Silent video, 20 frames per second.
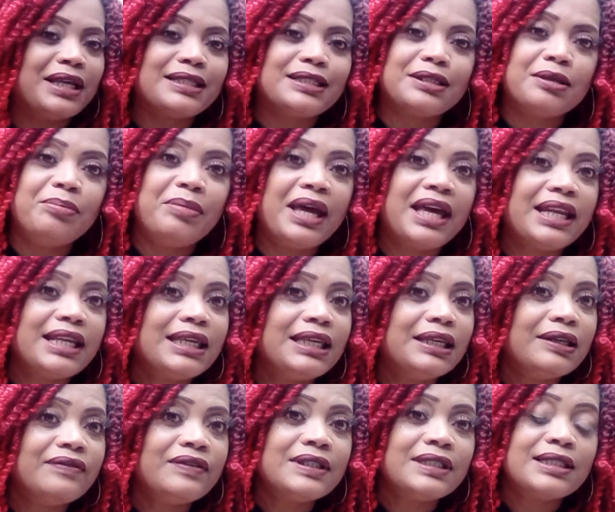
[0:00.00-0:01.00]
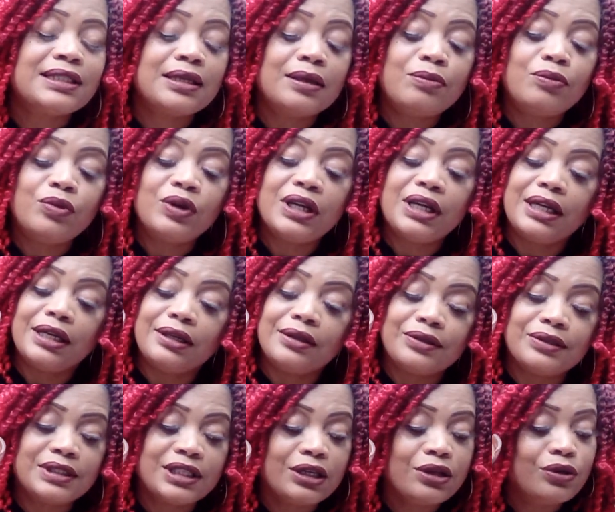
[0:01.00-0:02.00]
somebody giving somewhere else.
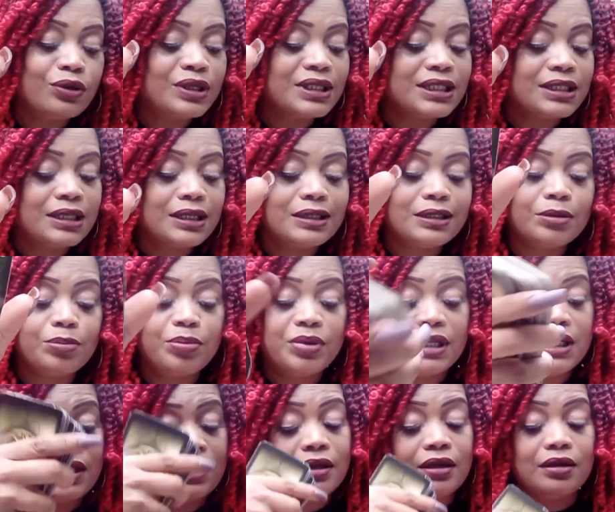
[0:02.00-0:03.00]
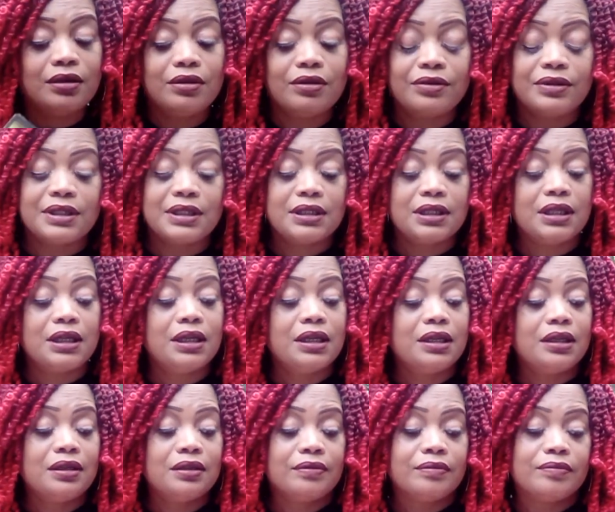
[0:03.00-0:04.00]
They go to Six of Pentacles.
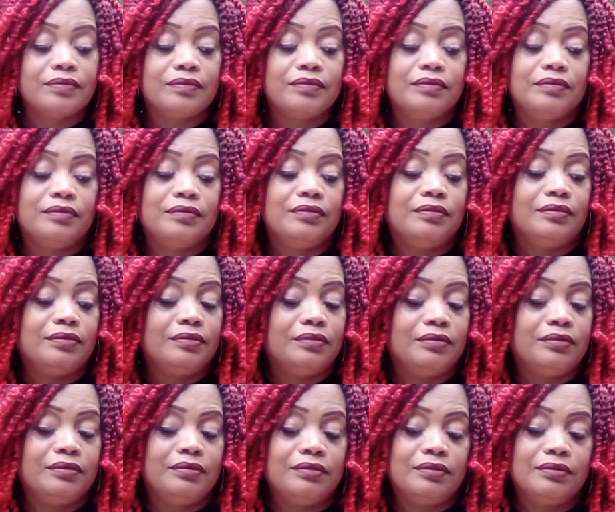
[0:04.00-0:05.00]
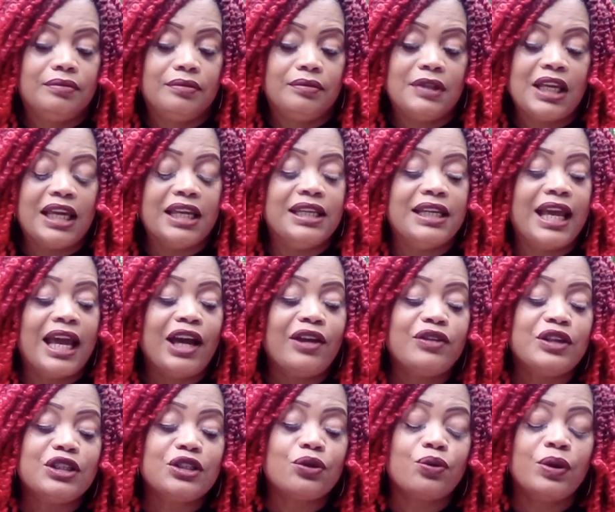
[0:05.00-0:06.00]
See? And now
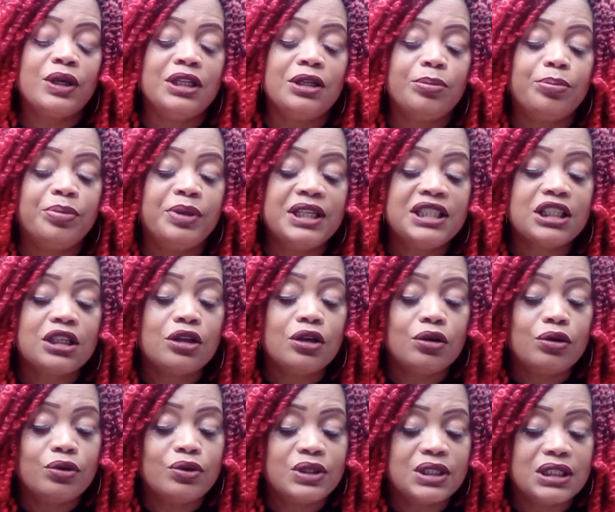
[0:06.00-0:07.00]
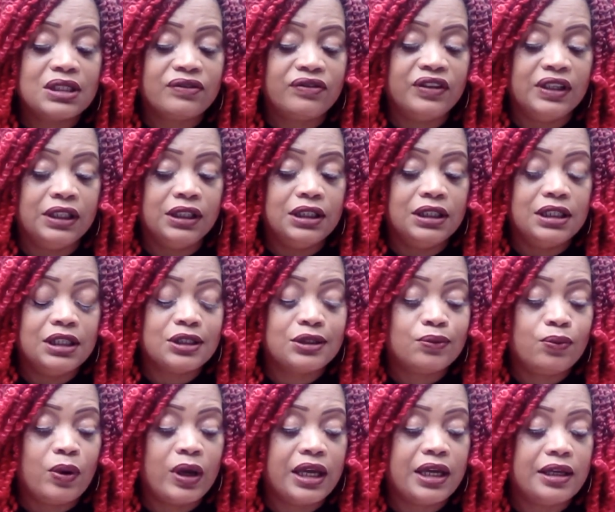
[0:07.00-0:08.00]
this Queen of Pentacles is feeling this
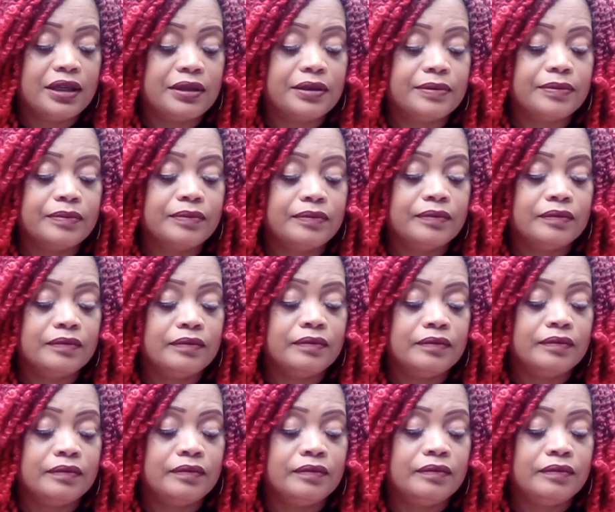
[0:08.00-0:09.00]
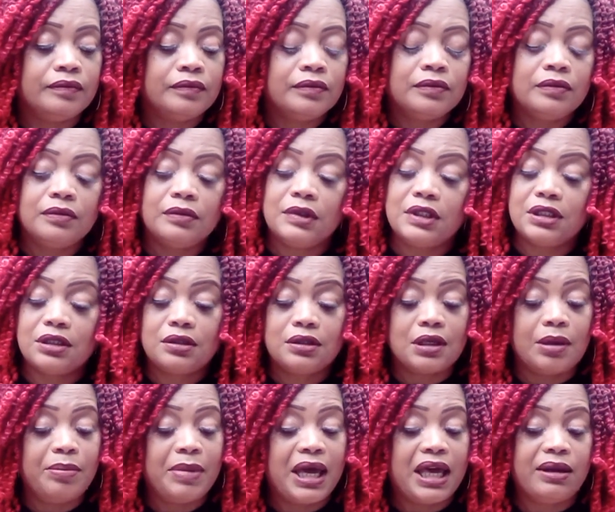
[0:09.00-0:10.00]
way.
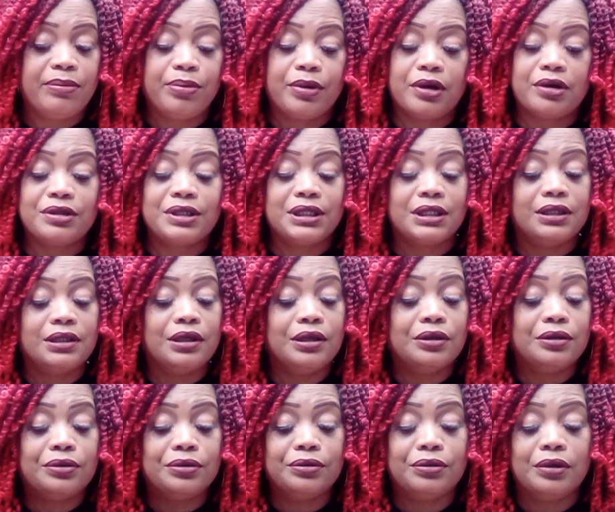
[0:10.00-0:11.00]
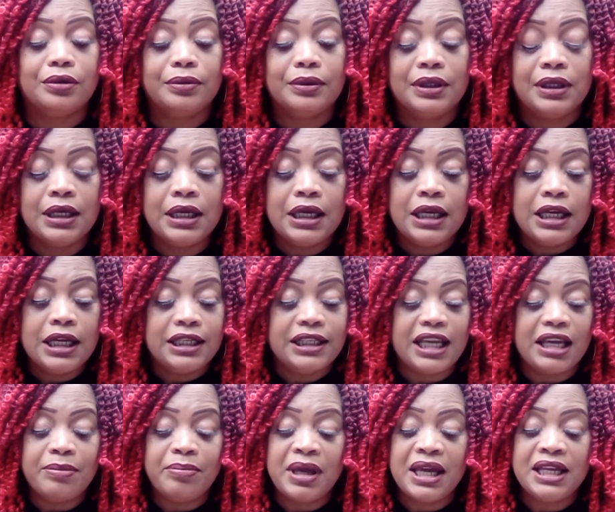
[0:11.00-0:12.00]
Somebody person know.
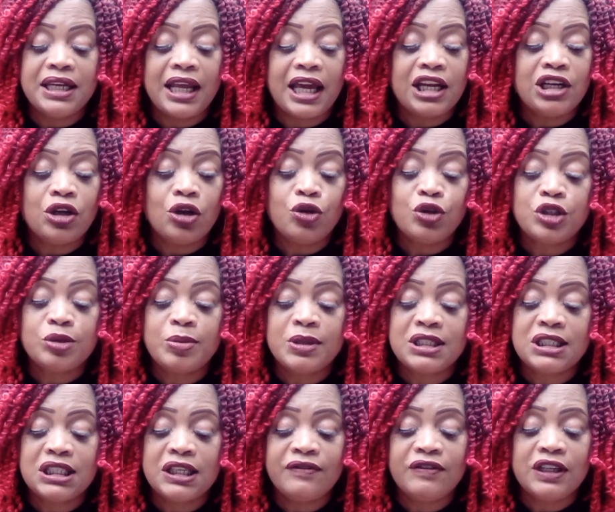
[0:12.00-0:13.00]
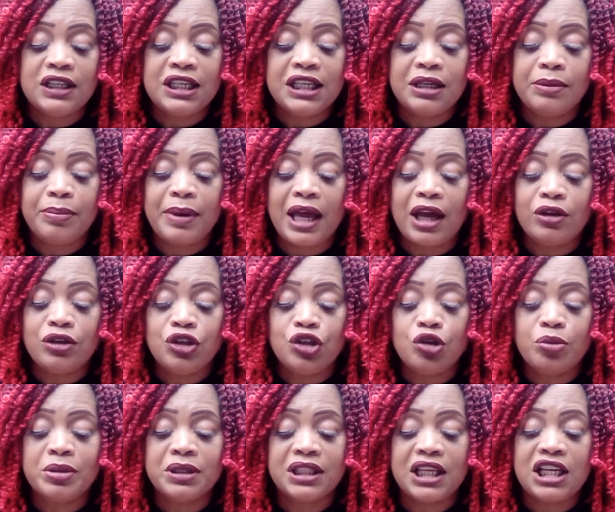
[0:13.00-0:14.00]
They may not know specifically about you,
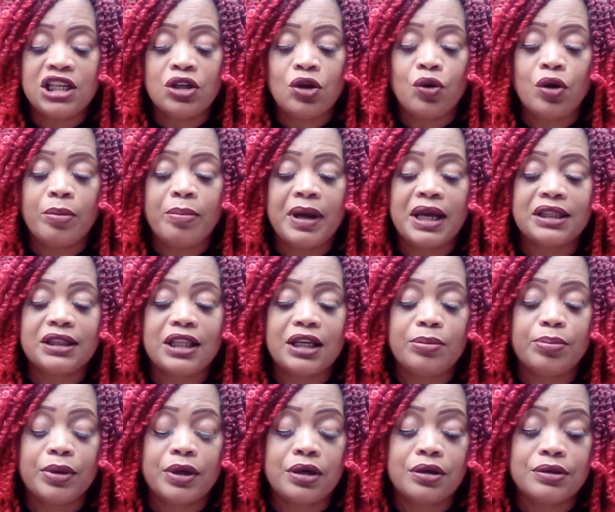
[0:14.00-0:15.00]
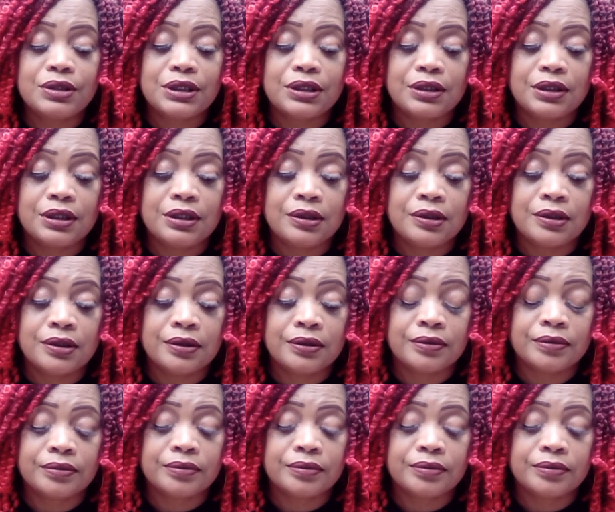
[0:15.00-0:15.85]
but they know about their person here.